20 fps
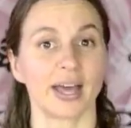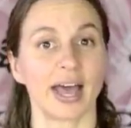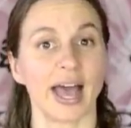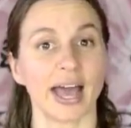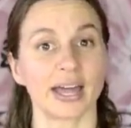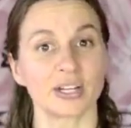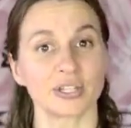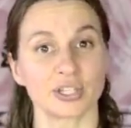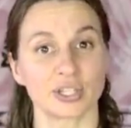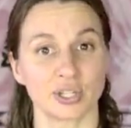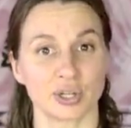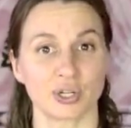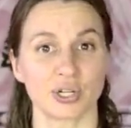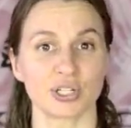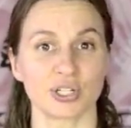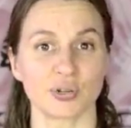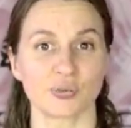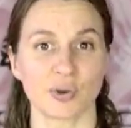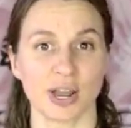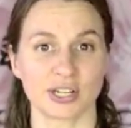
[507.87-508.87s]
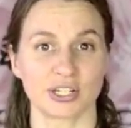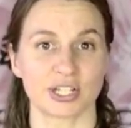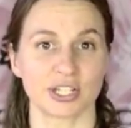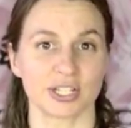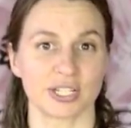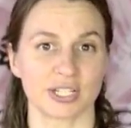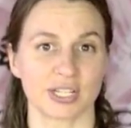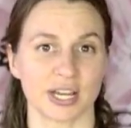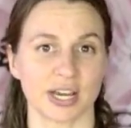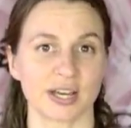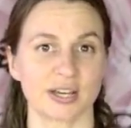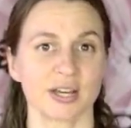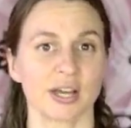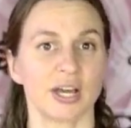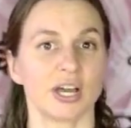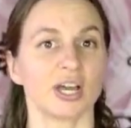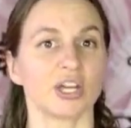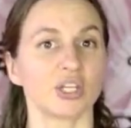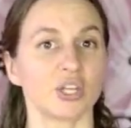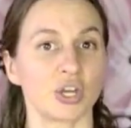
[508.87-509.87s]
And as soon as you register,
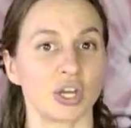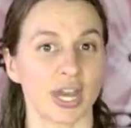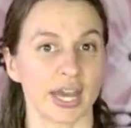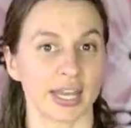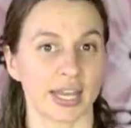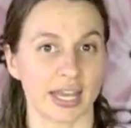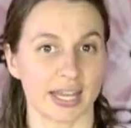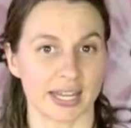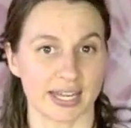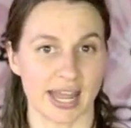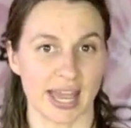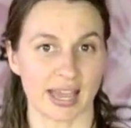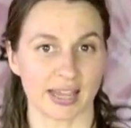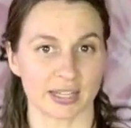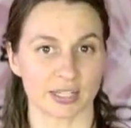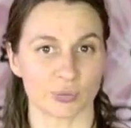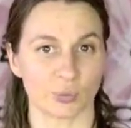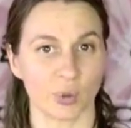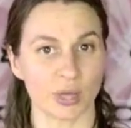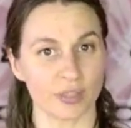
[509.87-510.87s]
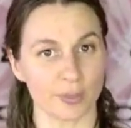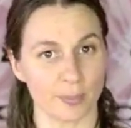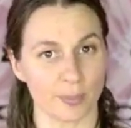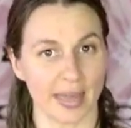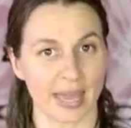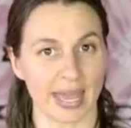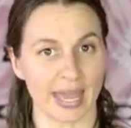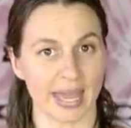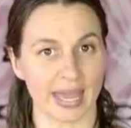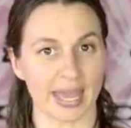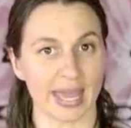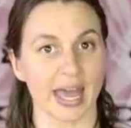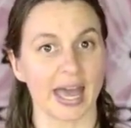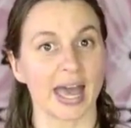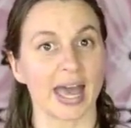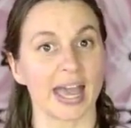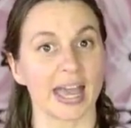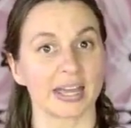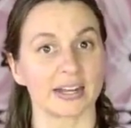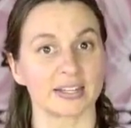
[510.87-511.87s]
you can connect with me
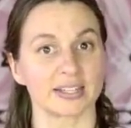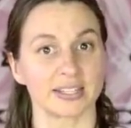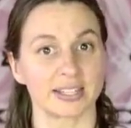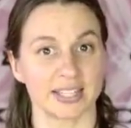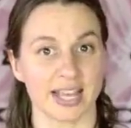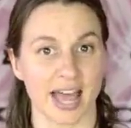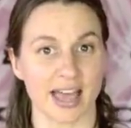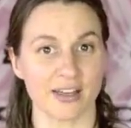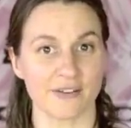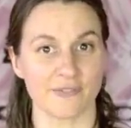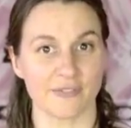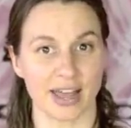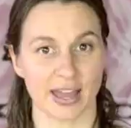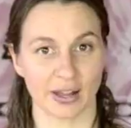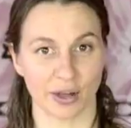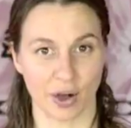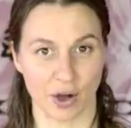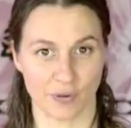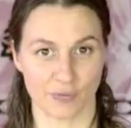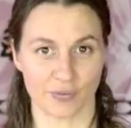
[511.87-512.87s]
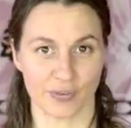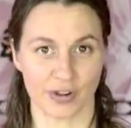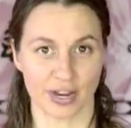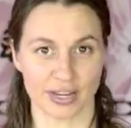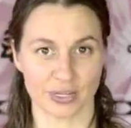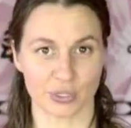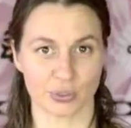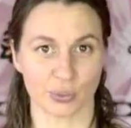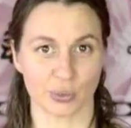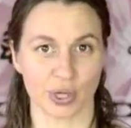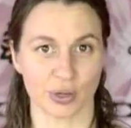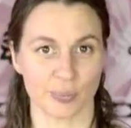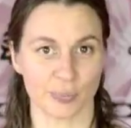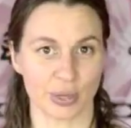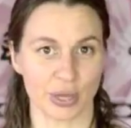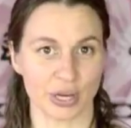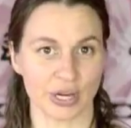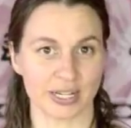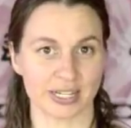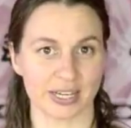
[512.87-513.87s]
in a safe and confidential
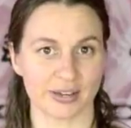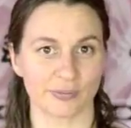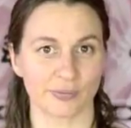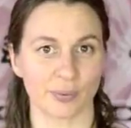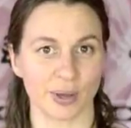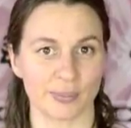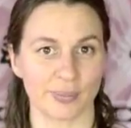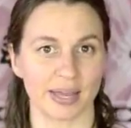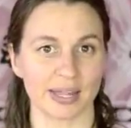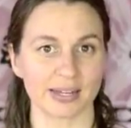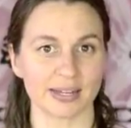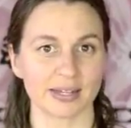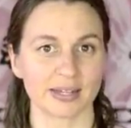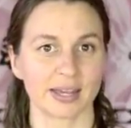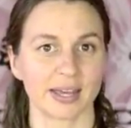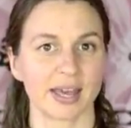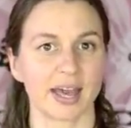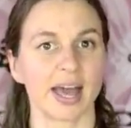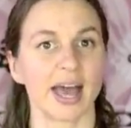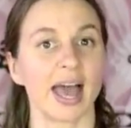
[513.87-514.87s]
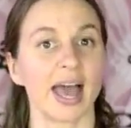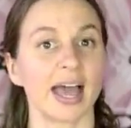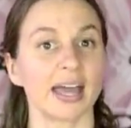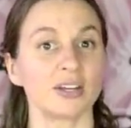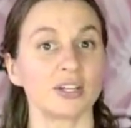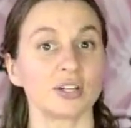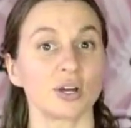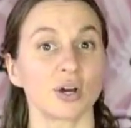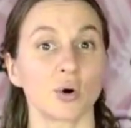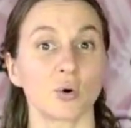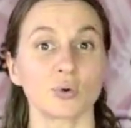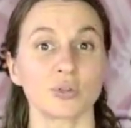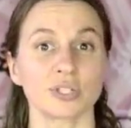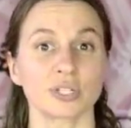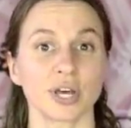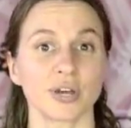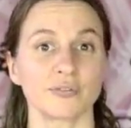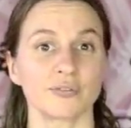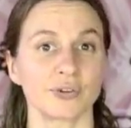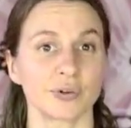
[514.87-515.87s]
community of women. And
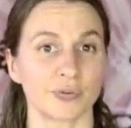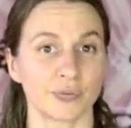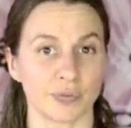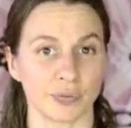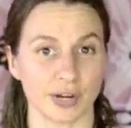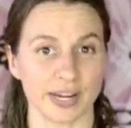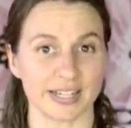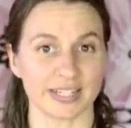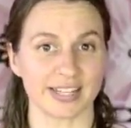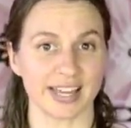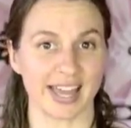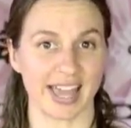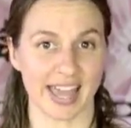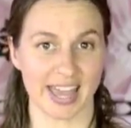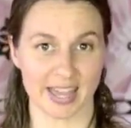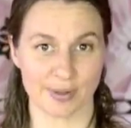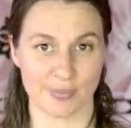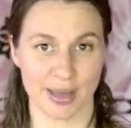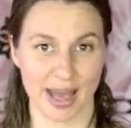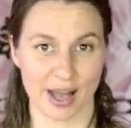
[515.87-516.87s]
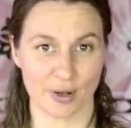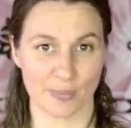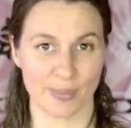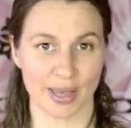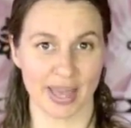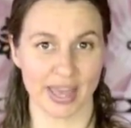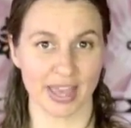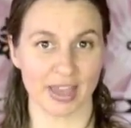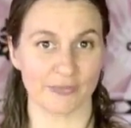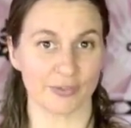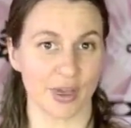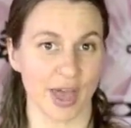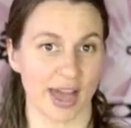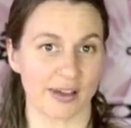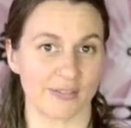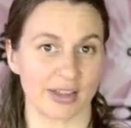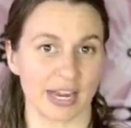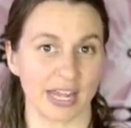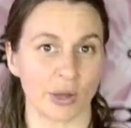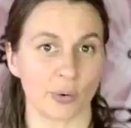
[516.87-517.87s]
also feel free to email me if you
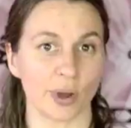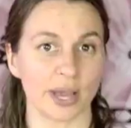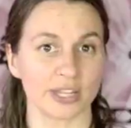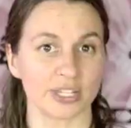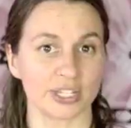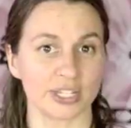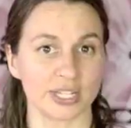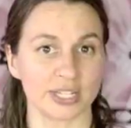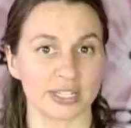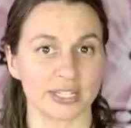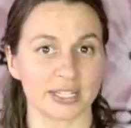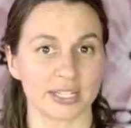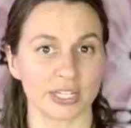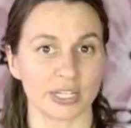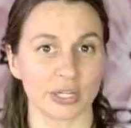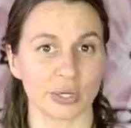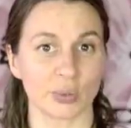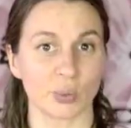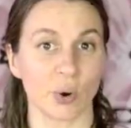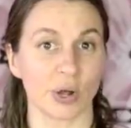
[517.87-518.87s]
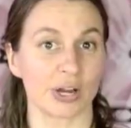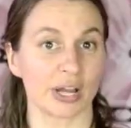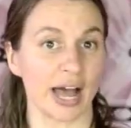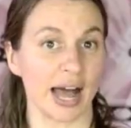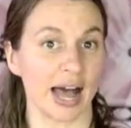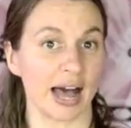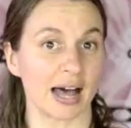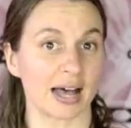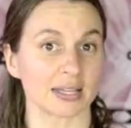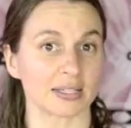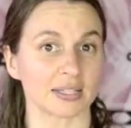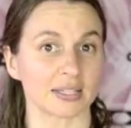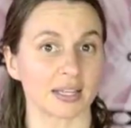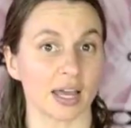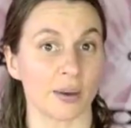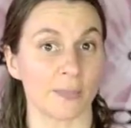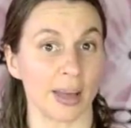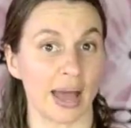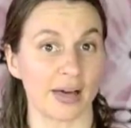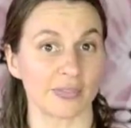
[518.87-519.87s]
have any questions that you want to ask
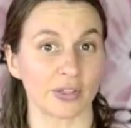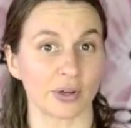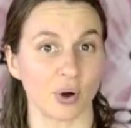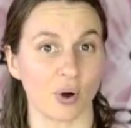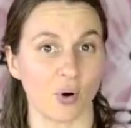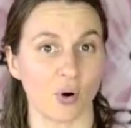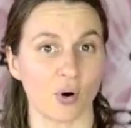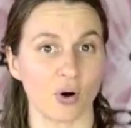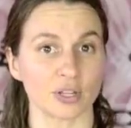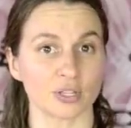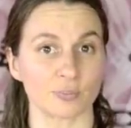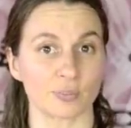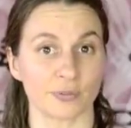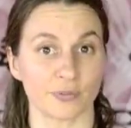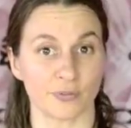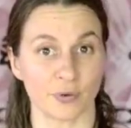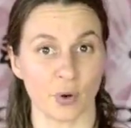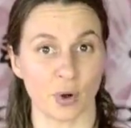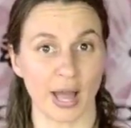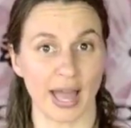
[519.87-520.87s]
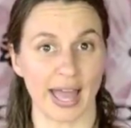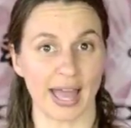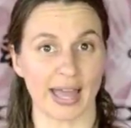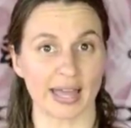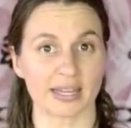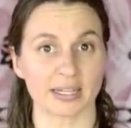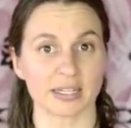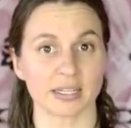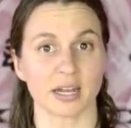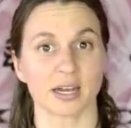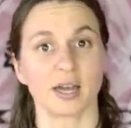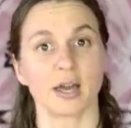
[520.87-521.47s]
about the course beforehand,